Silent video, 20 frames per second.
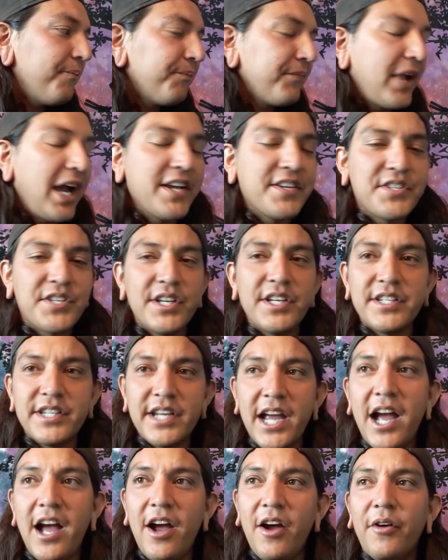I sit
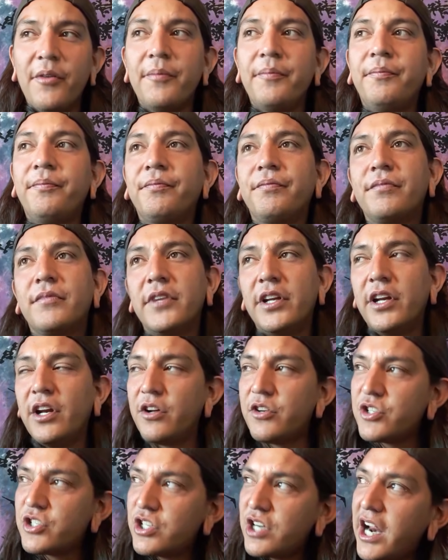down, you know,
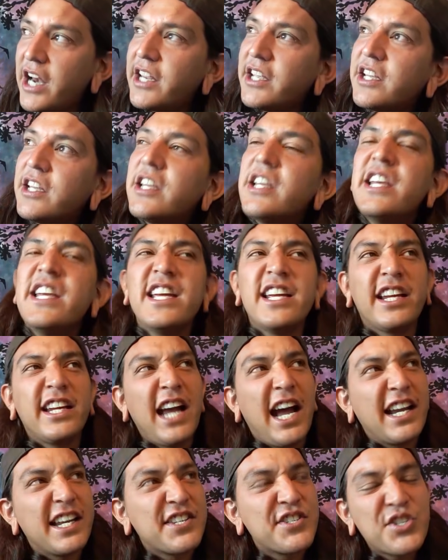just try to
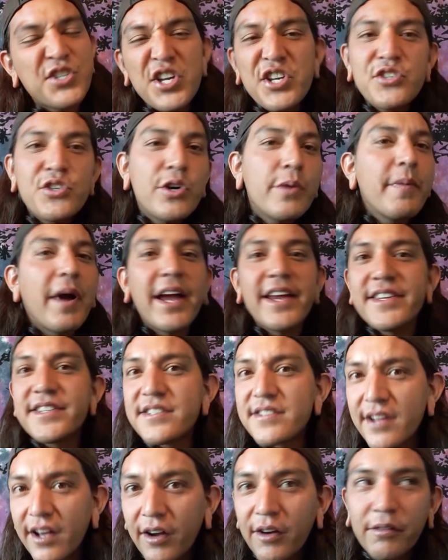kind of center
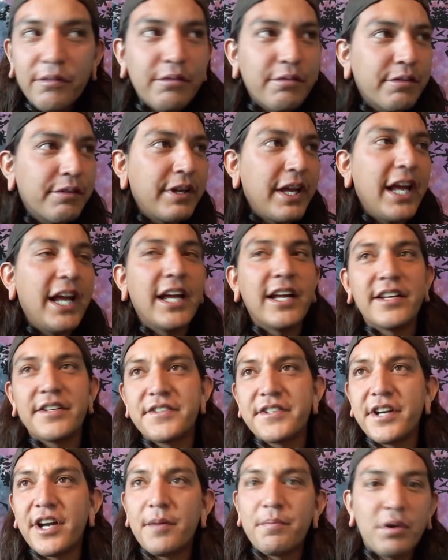myself and
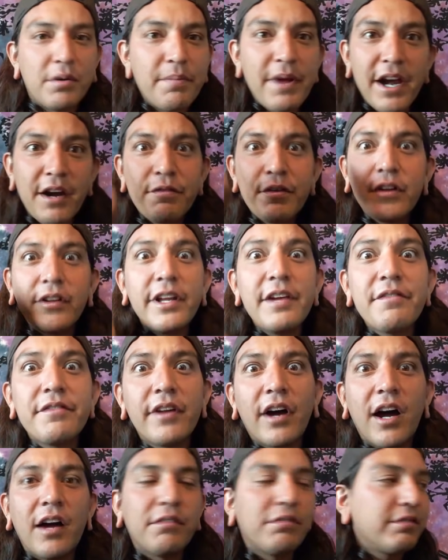prepare for a
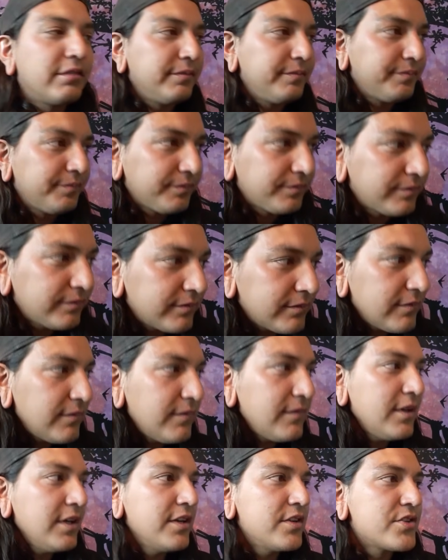liftoff.
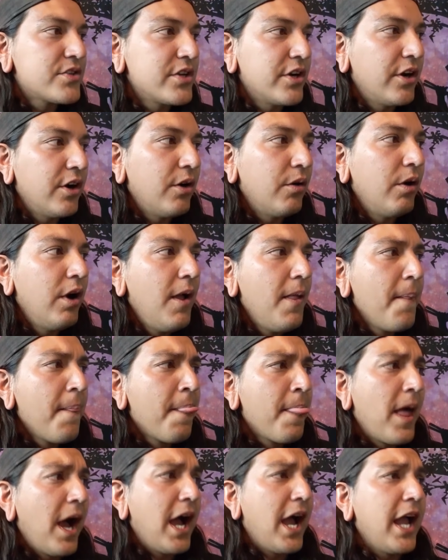So
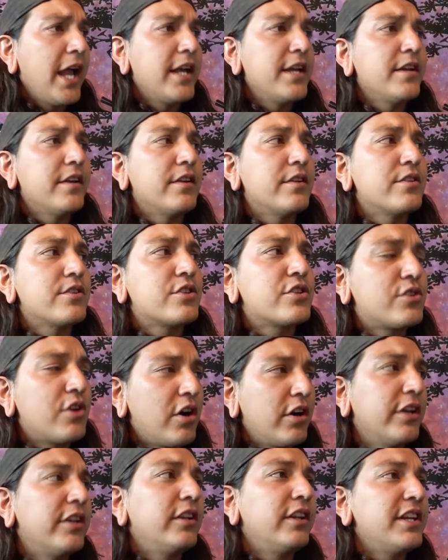I
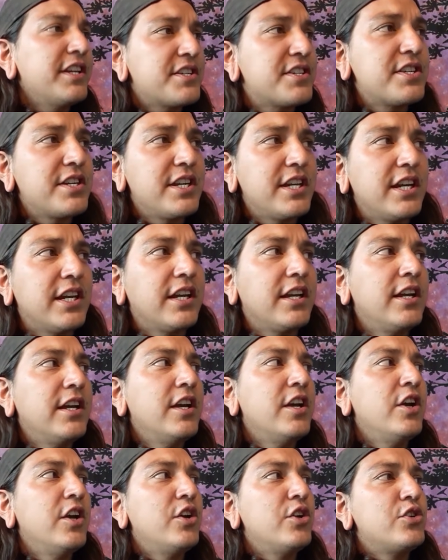started listening
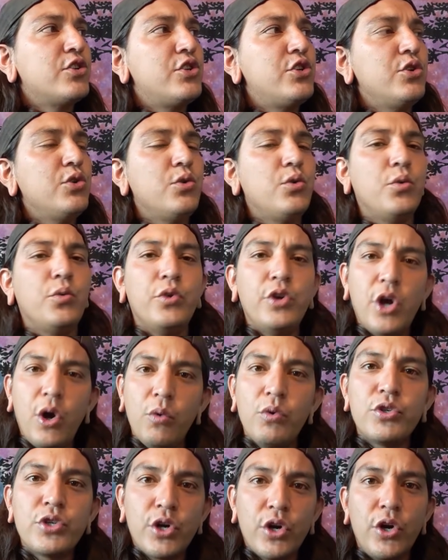to
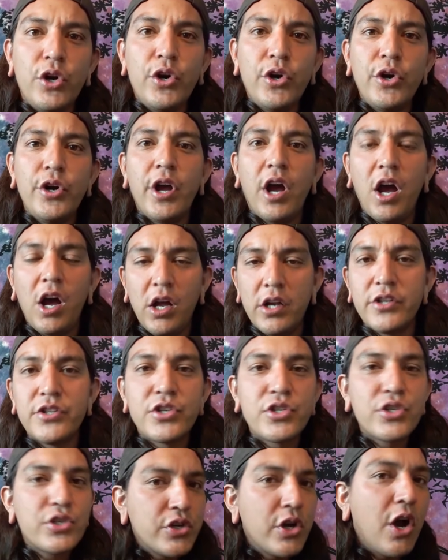No Turn
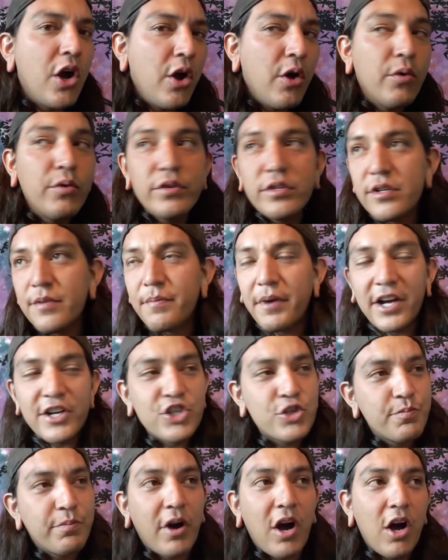Unstoned by
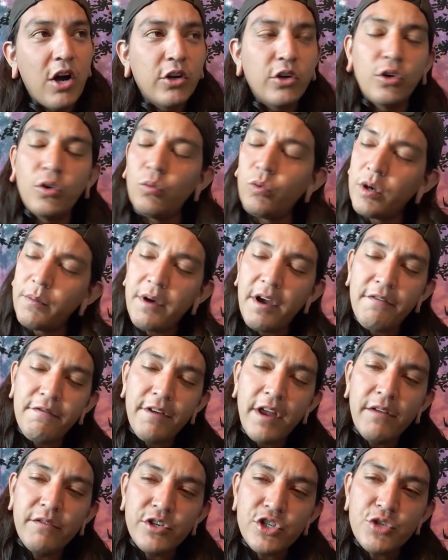Spangle, one of my
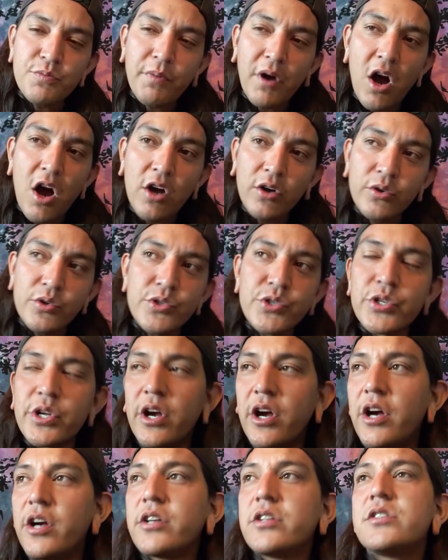favorite Spangle
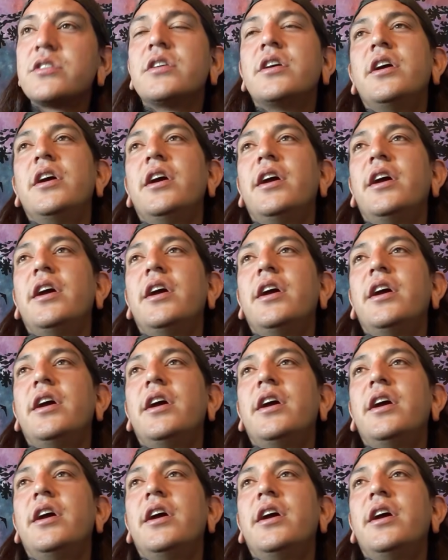songs.